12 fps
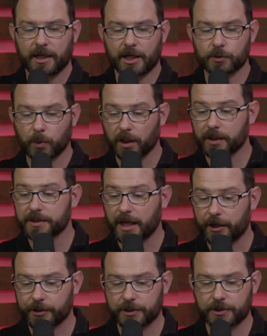as well as
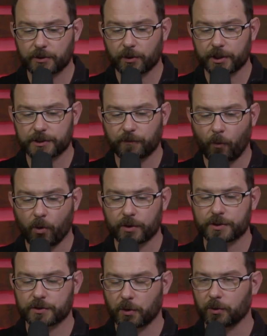energy storage for
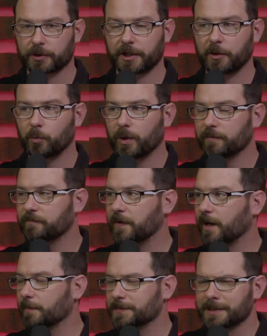solar and wind
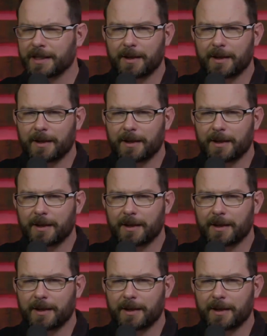farms.